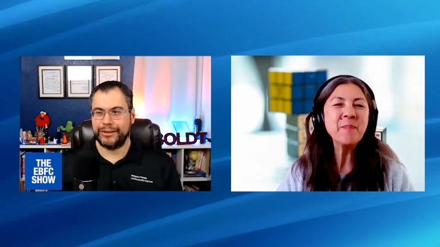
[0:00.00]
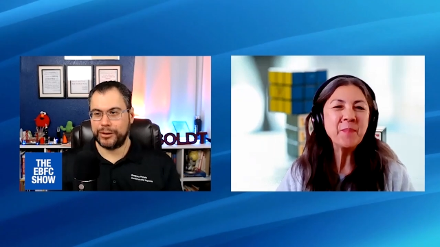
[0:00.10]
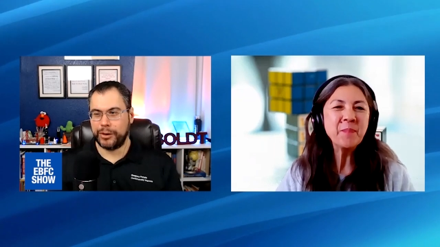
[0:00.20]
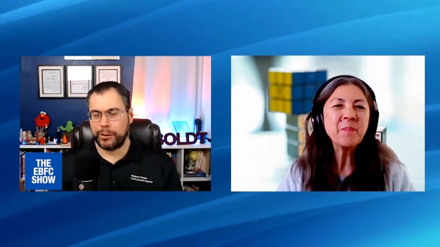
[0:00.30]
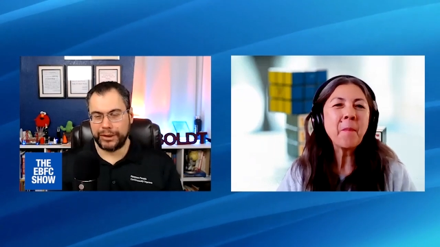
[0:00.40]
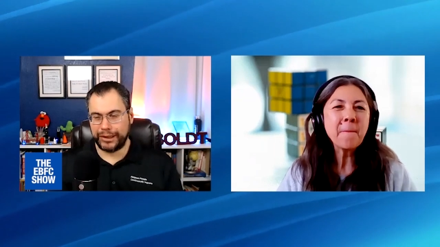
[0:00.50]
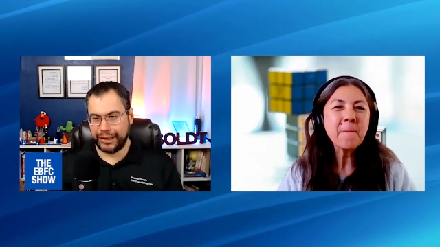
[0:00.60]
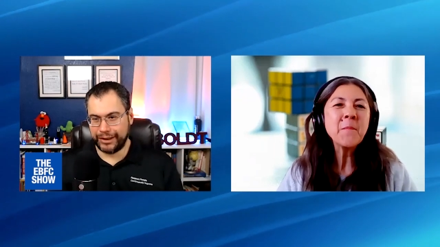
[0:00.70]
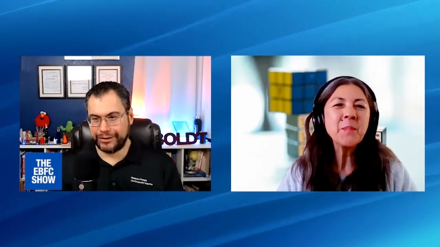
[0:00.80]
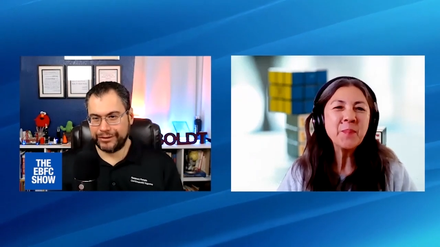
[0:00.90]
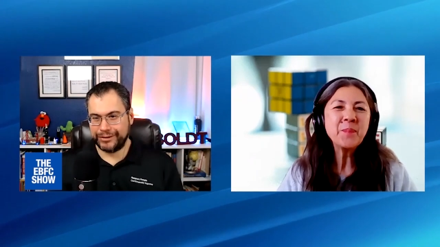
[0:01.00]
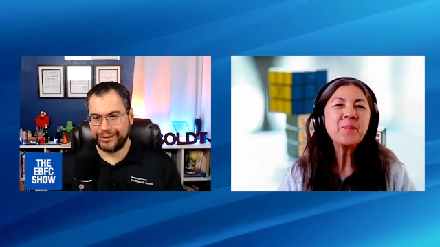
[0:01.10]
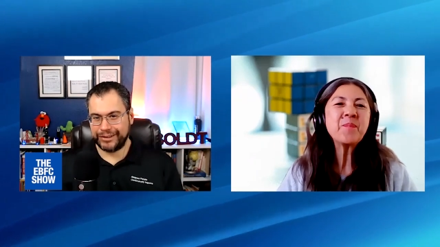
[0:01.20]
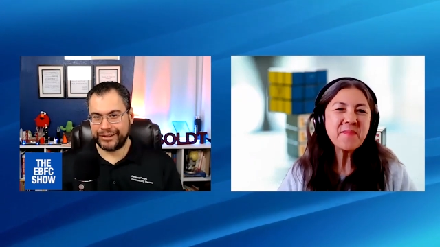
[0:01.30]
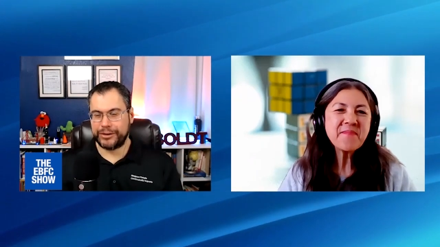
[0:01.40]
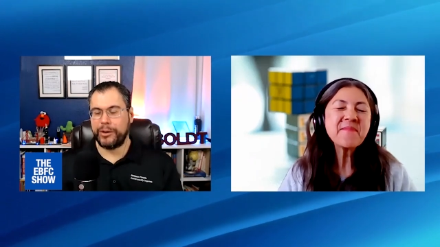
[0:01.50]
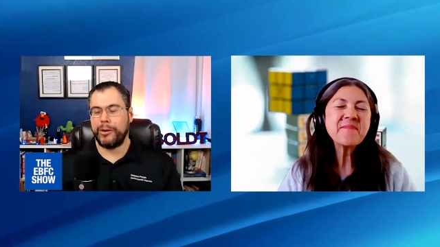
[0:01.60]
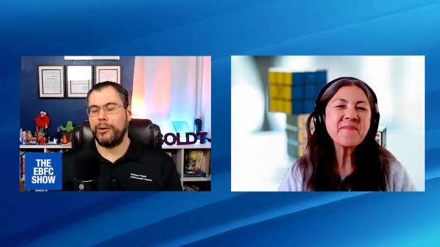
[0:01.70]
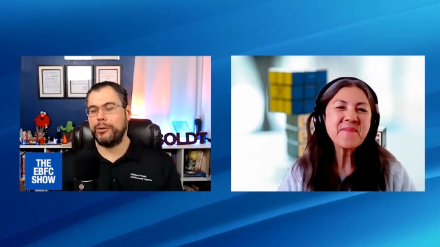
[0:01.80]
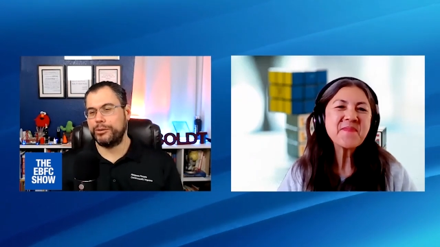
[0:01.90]
Speaker 1: It totally can.
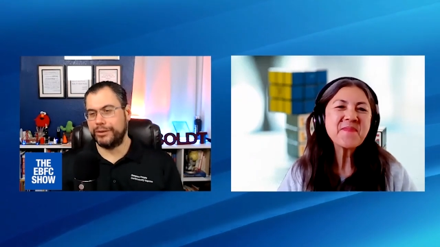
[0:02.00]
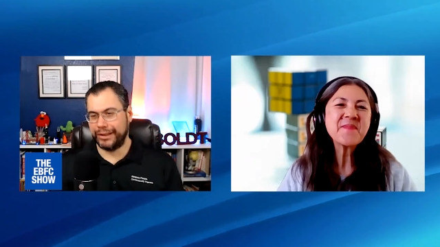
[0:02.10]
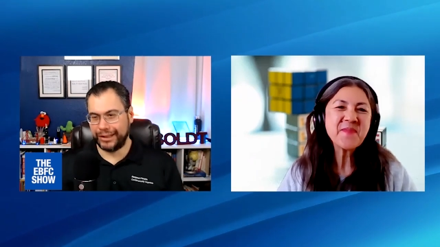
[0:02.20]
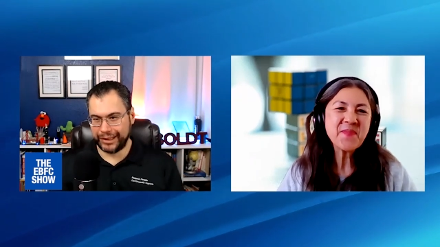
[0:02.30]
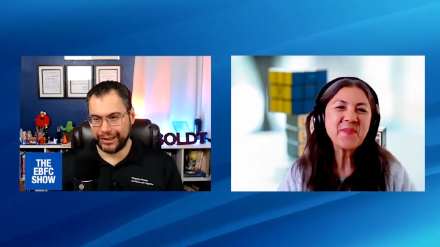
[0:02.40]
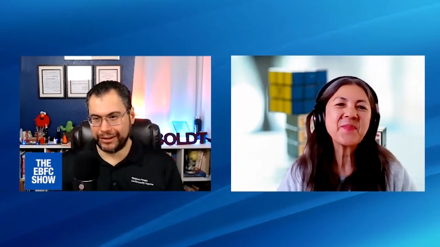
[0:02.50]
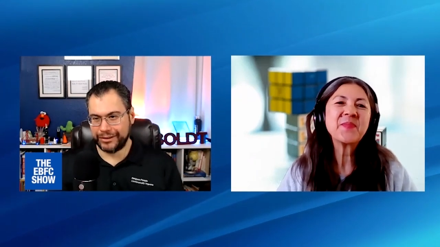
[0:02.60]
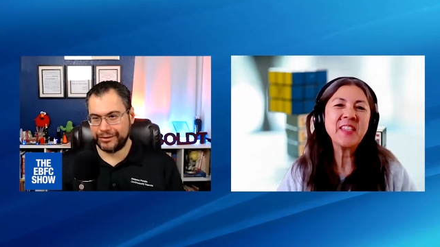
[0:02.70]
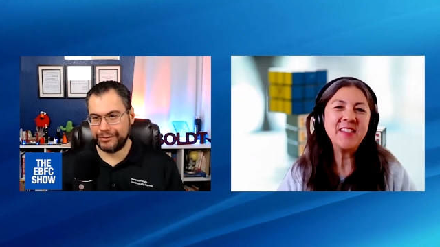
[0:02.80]
Totally can.